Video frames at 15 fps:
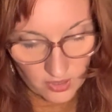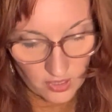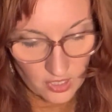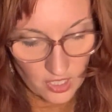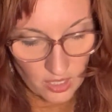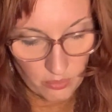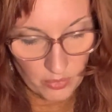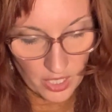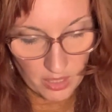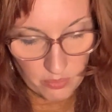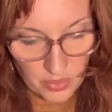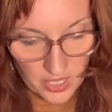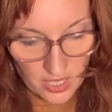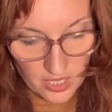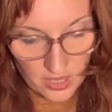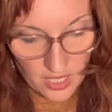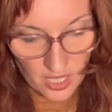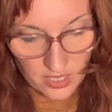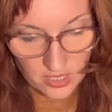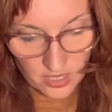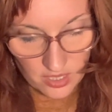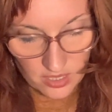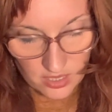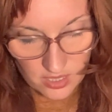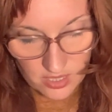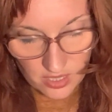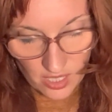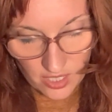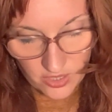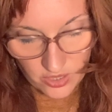It may be that in the
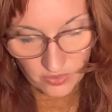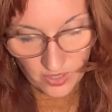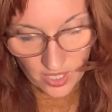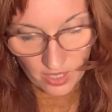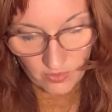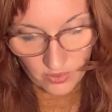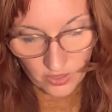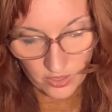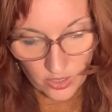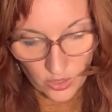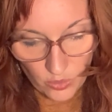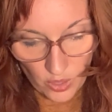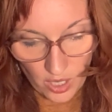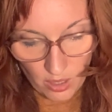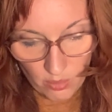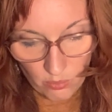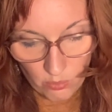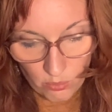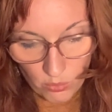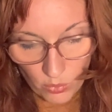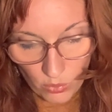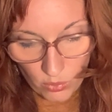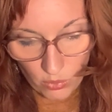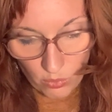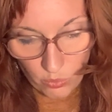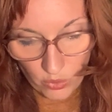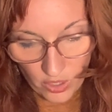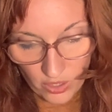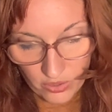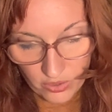sight of heaven you are more
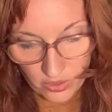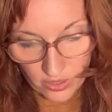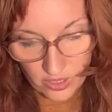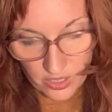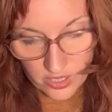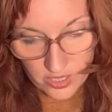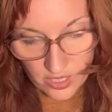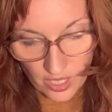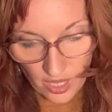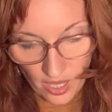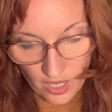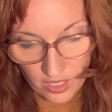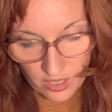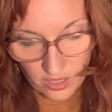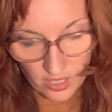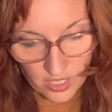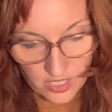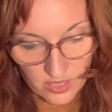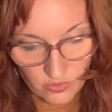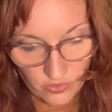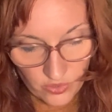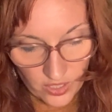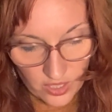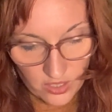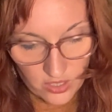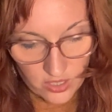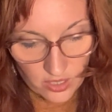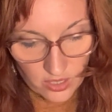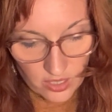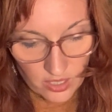worthless and less fit
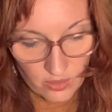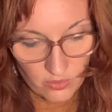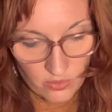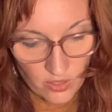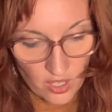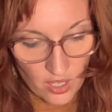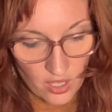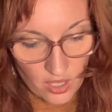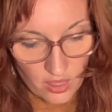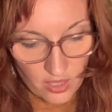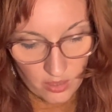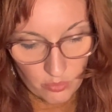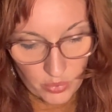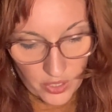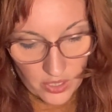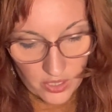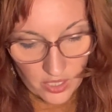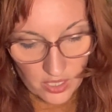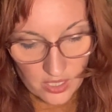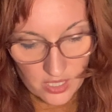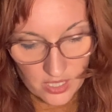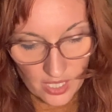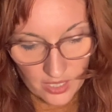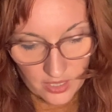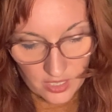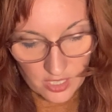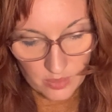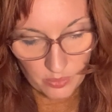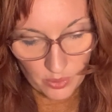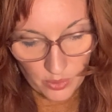to live than billions like
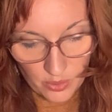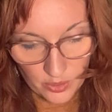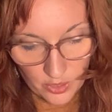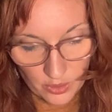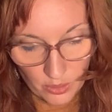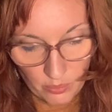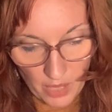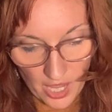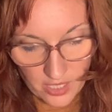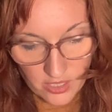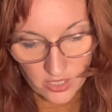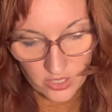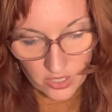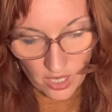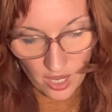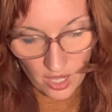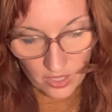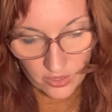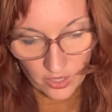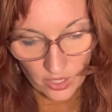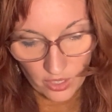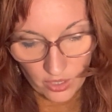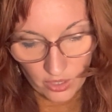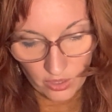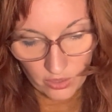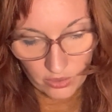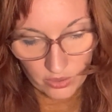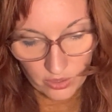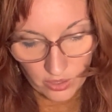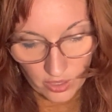this poor little man's child. O
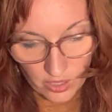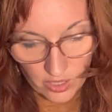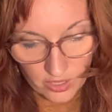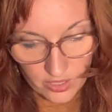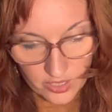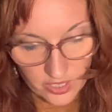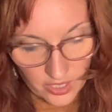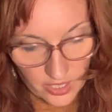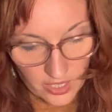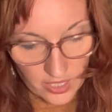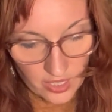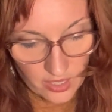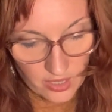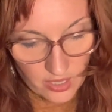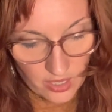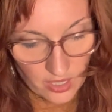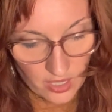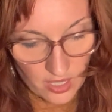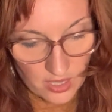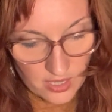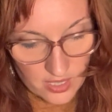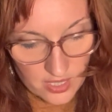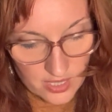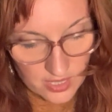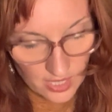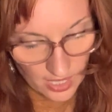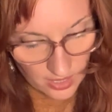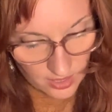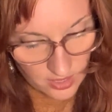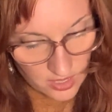God, to hear the
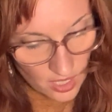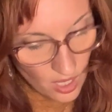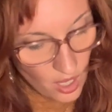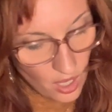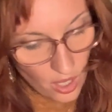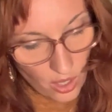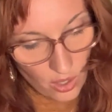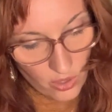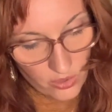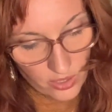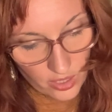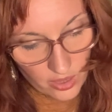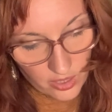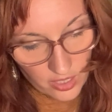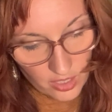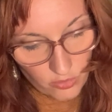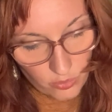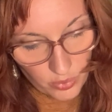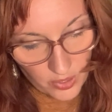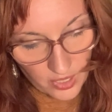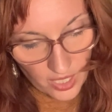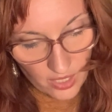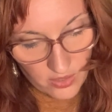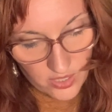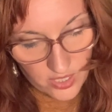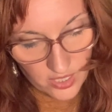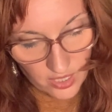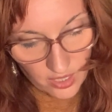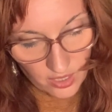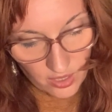insect on the leaf
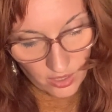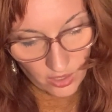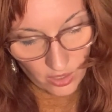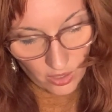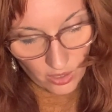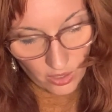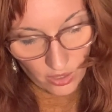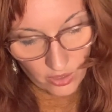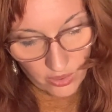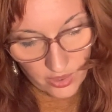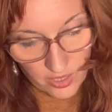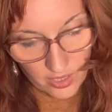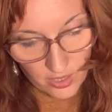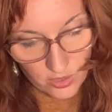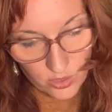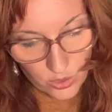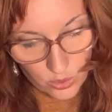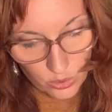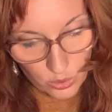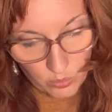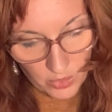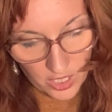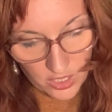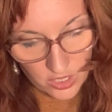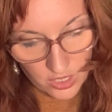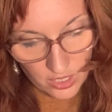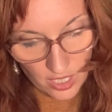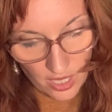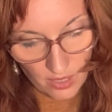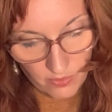pronouncing on the too much
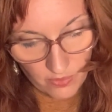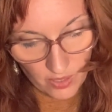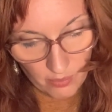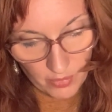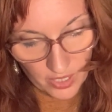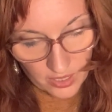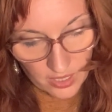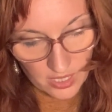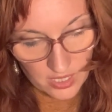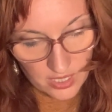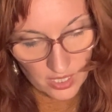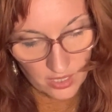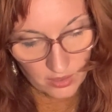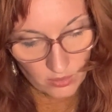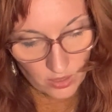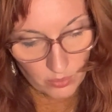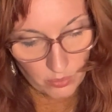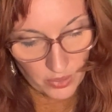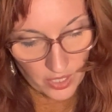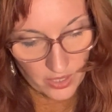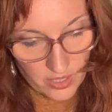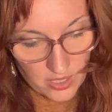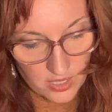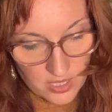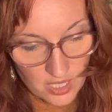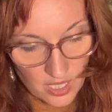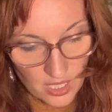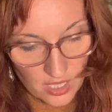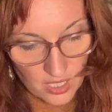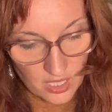life among his hungry brothers
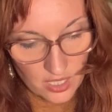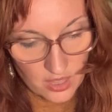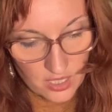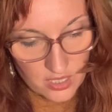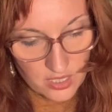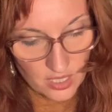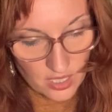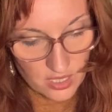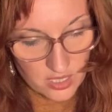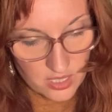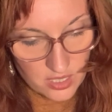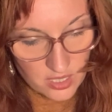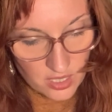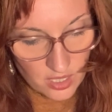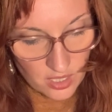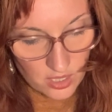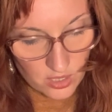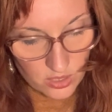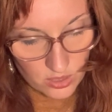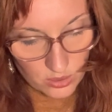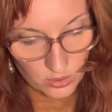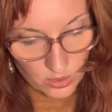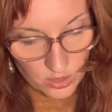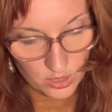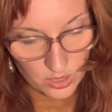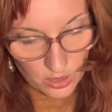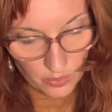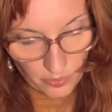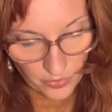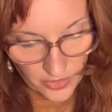in the dust." Scrooge
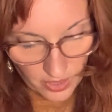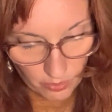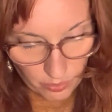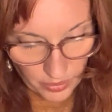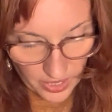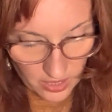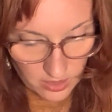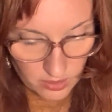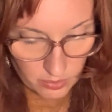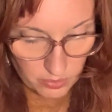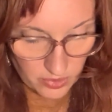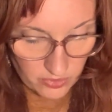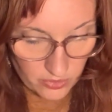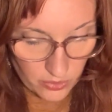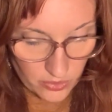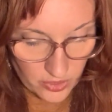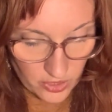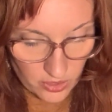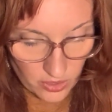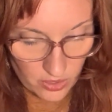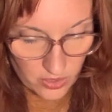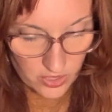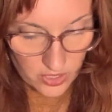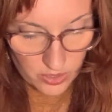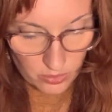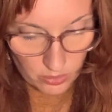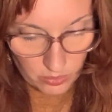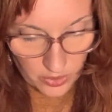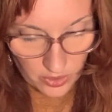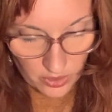bent before the ghost's
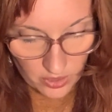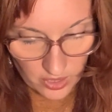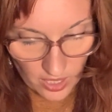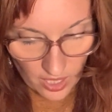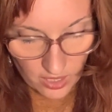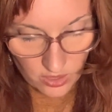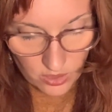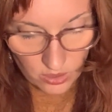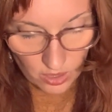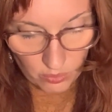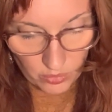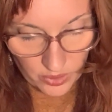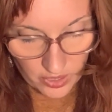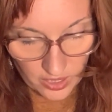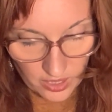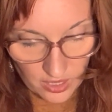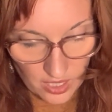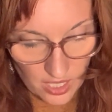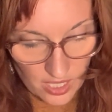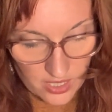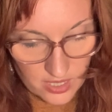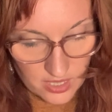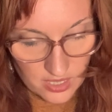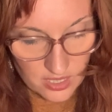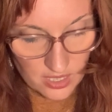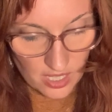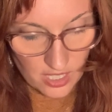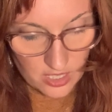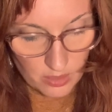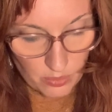rebuke, and trembling cast his
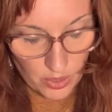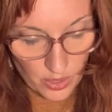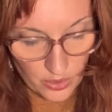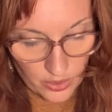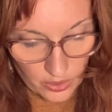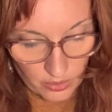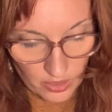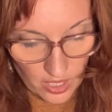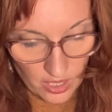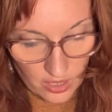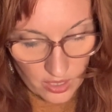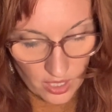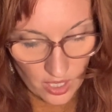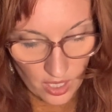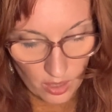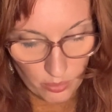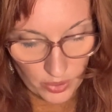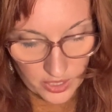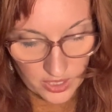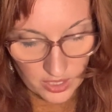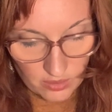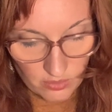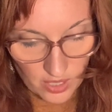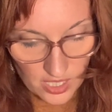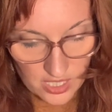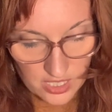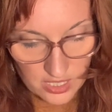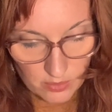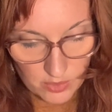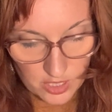eyes upon the ground, but he raised
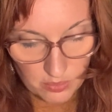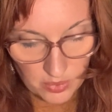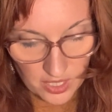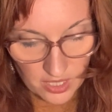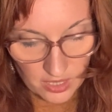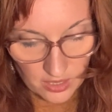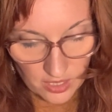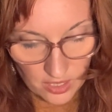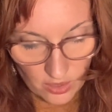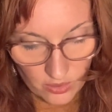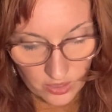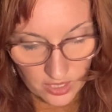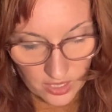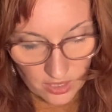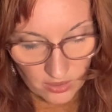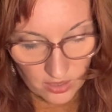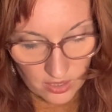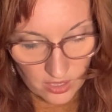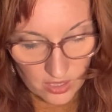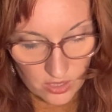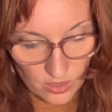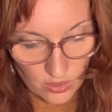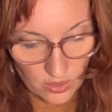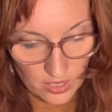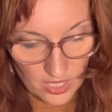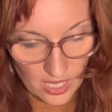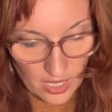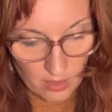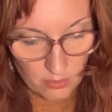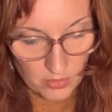them speedily on hearing his own
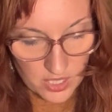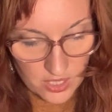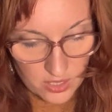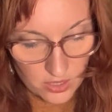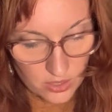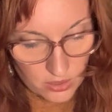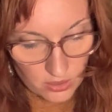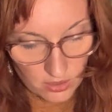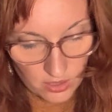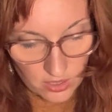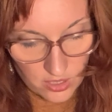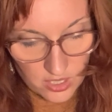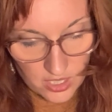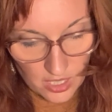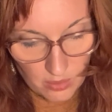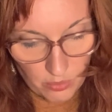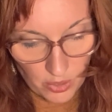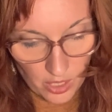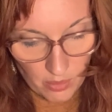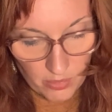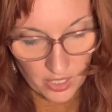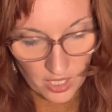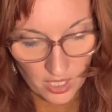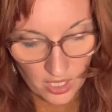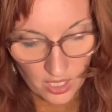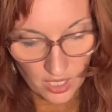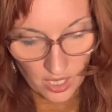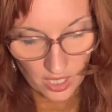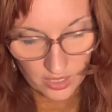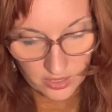name. "Mr. Scrooge," said Bob.
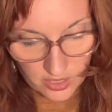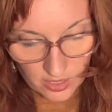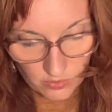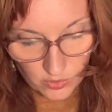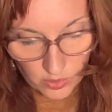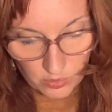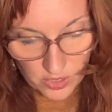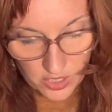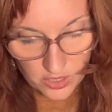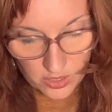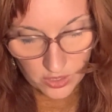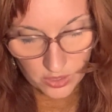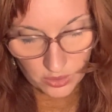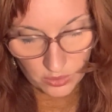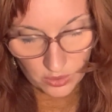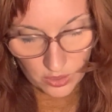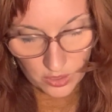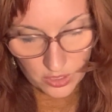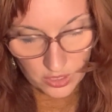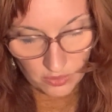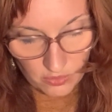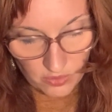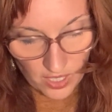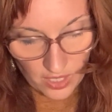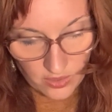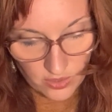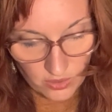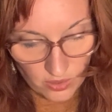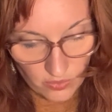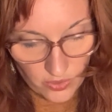"I'll give you Mr. Scrooge, the
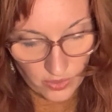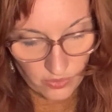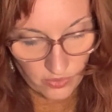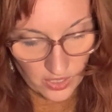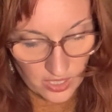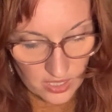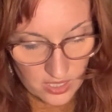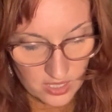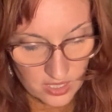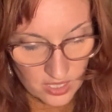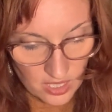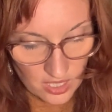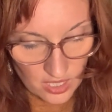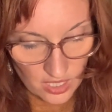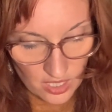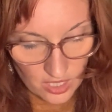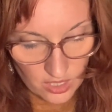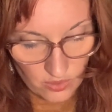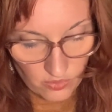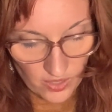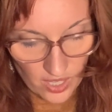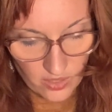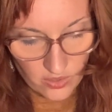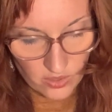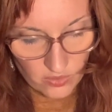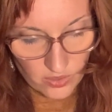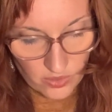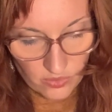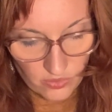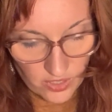founder of the feast." "The founder of
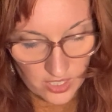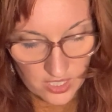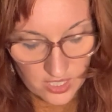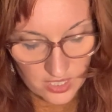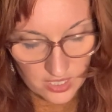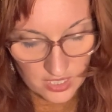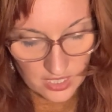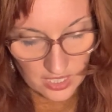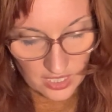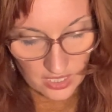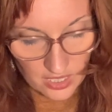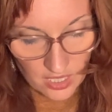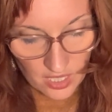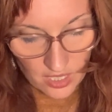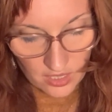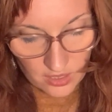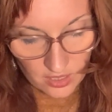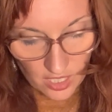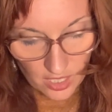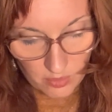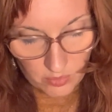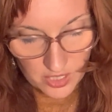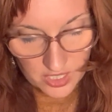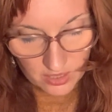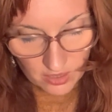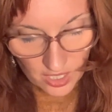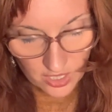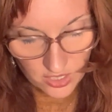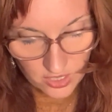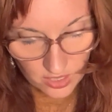the feast, indeed," cried Miss
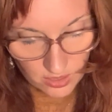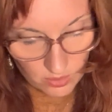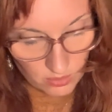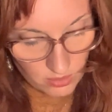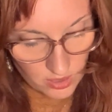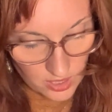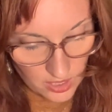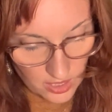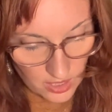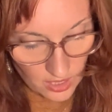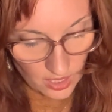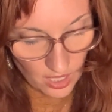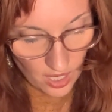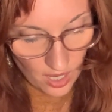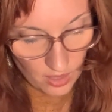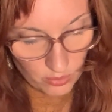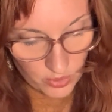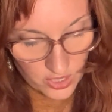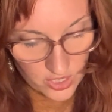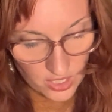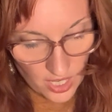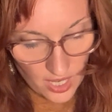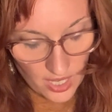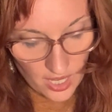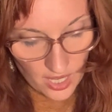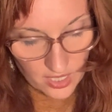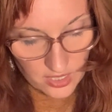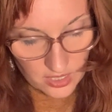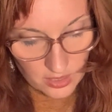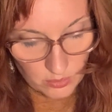Cratchit, reddening. "I wish I
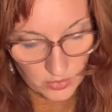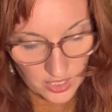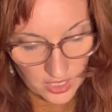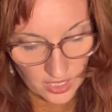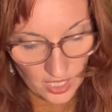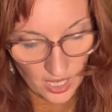had him here.